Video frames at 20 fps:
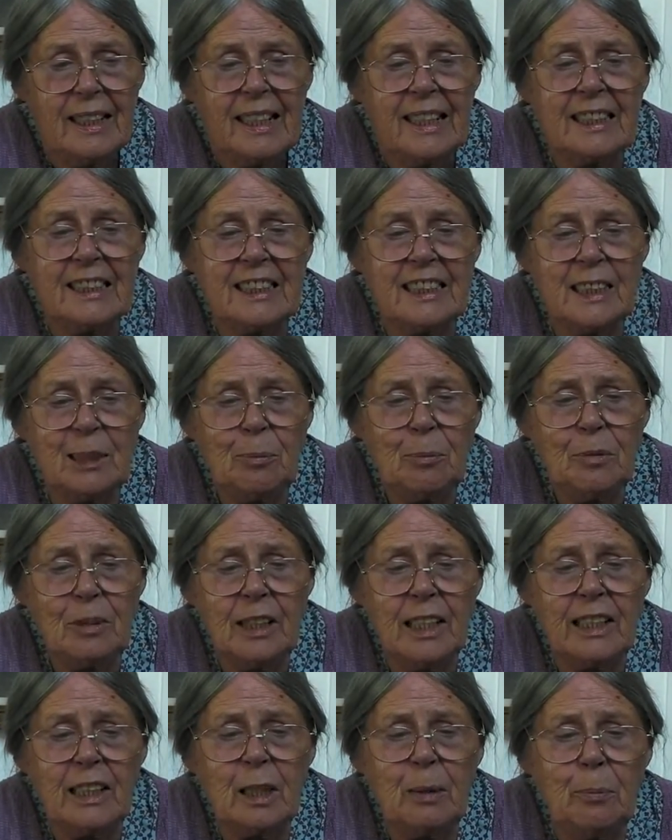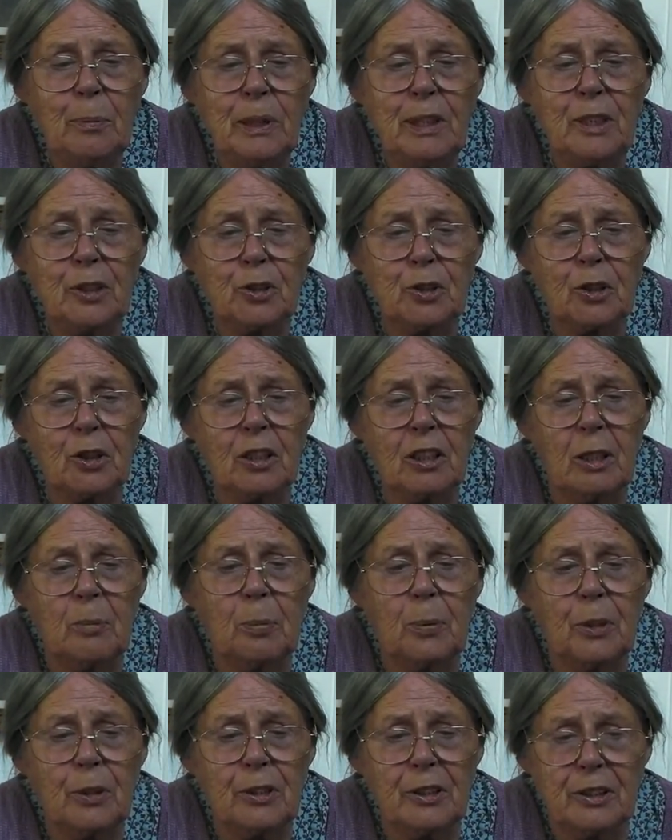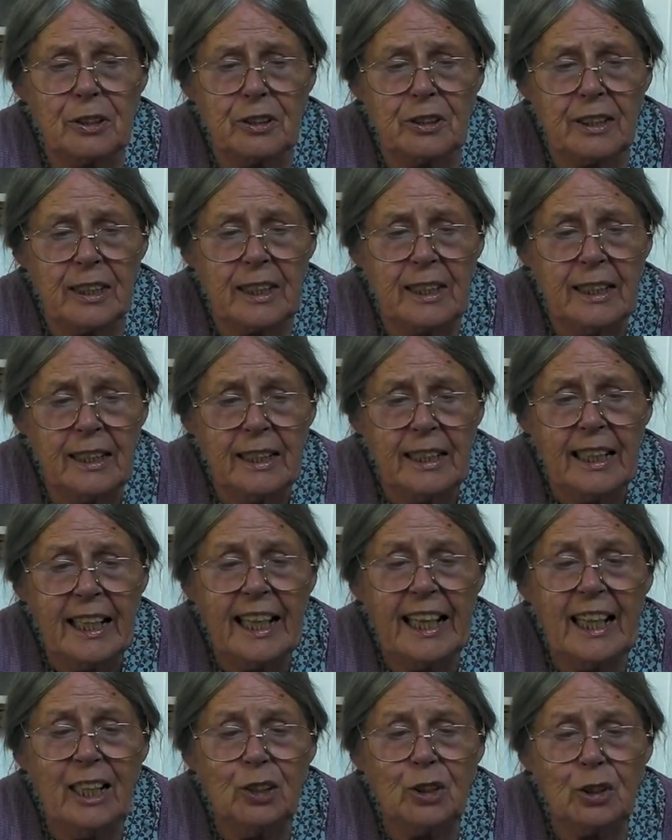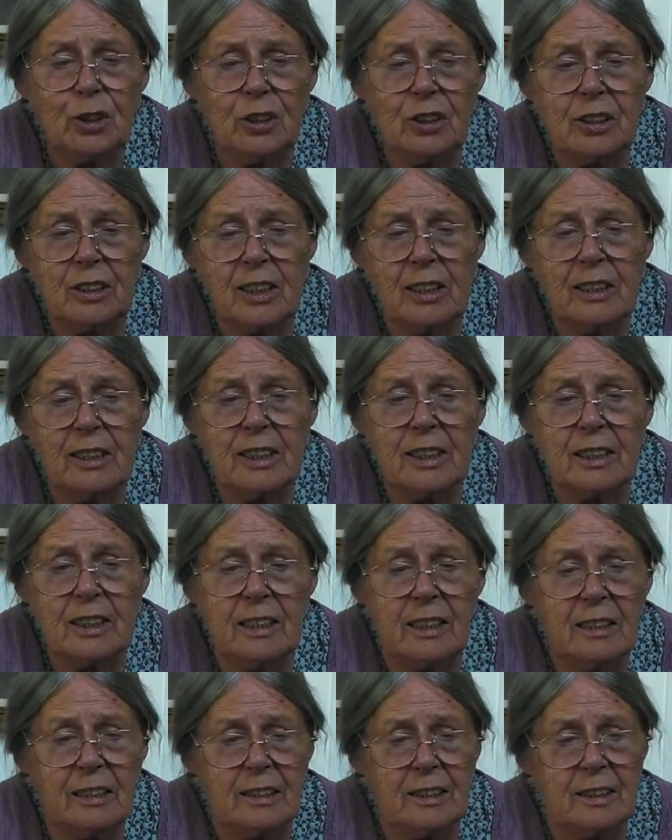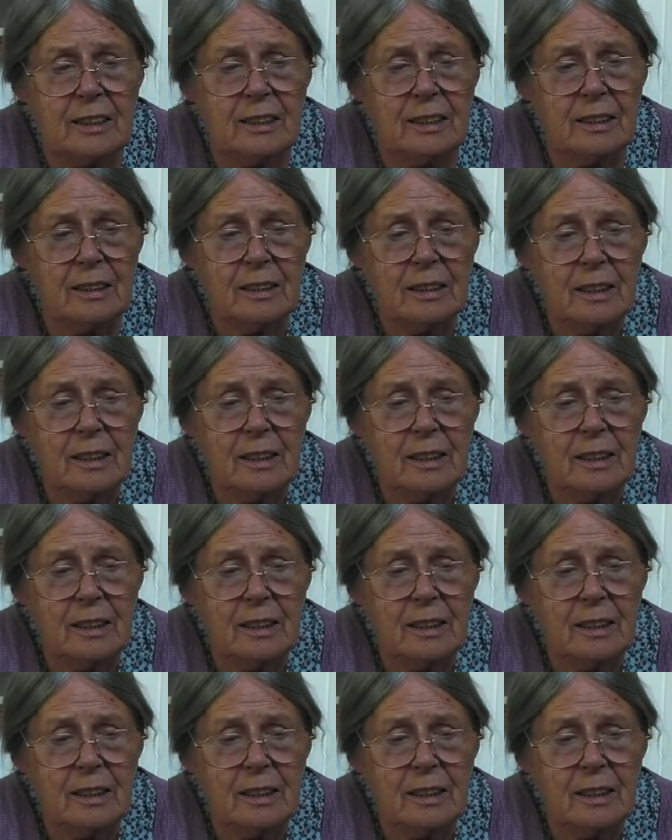It seemed like a miniature laboratory, ancient and deserted,